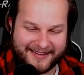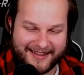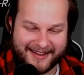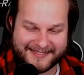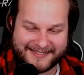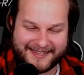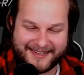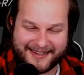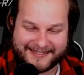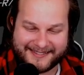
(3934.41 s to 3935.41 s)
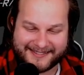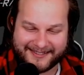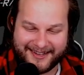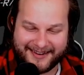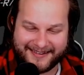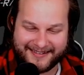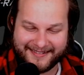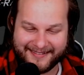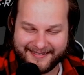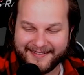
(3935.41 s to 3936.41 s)
That's the that's the song.
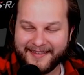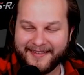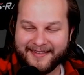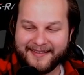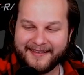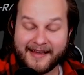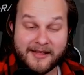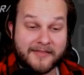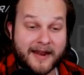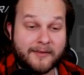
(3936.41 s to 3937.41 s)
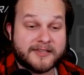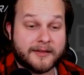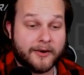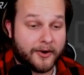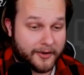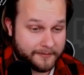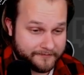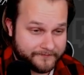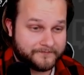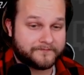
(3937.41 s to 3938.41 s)
I love that I was a lyric.
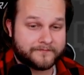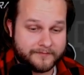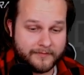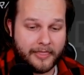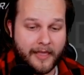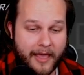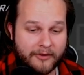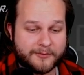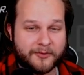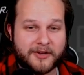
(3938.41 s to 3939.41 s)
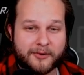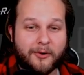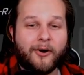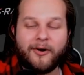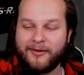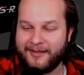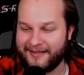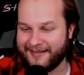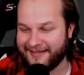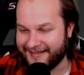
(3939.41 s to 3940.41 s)
That was pretty cool.
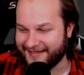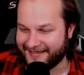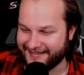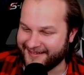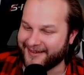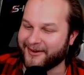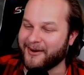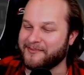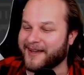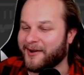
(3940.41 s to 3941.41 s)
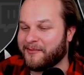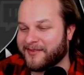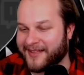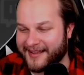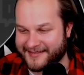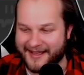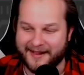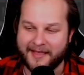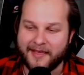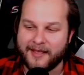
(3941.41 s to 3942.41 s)
I hope you, I hope you like that.
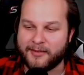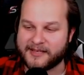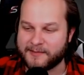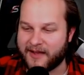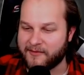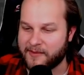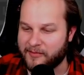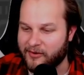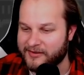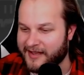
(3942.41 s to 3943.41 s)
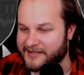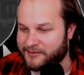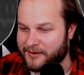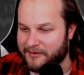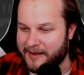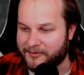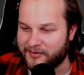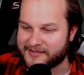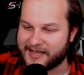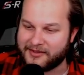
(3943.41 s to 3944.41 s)
These mafia people only ask when you rap You.
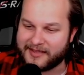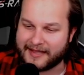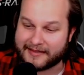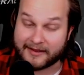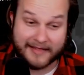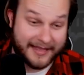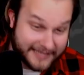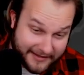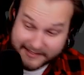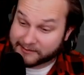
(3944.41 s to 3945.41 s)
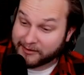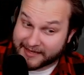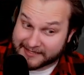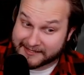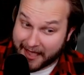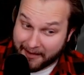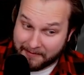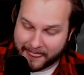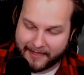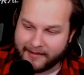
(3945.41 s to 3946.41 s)
This is how you get that. That's this is what this is
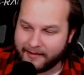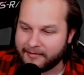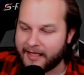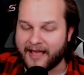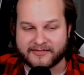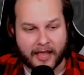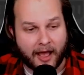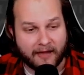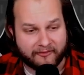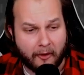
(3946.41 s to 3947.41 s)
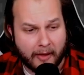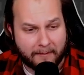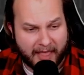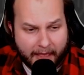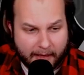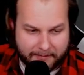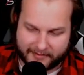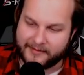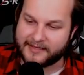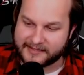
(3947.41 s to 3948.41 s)
them. Life's hard for a pimp.
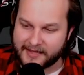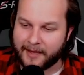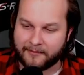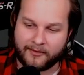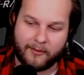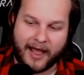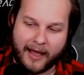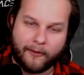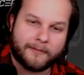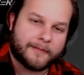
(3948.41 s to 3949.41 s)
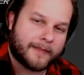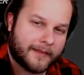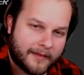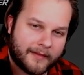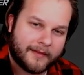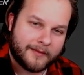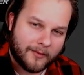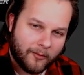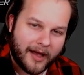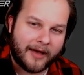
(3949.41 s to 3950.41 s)
This is them. Wow.
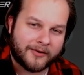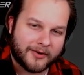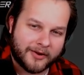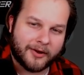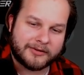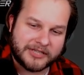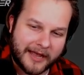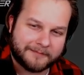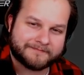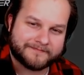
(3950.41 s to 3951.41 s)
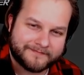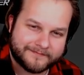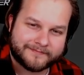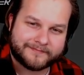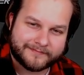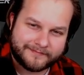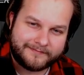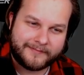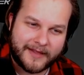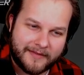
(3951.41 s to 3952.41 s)
Wow, there you go, chap.
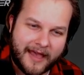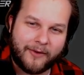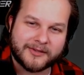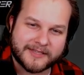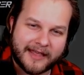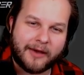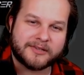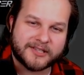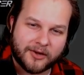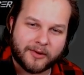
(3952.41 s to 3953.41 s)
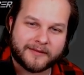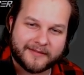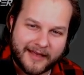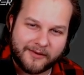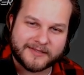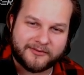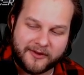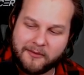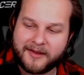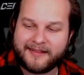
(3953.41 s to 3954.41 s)
That was a that was a good one. That was a
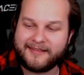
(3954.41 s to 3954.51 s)
fun one.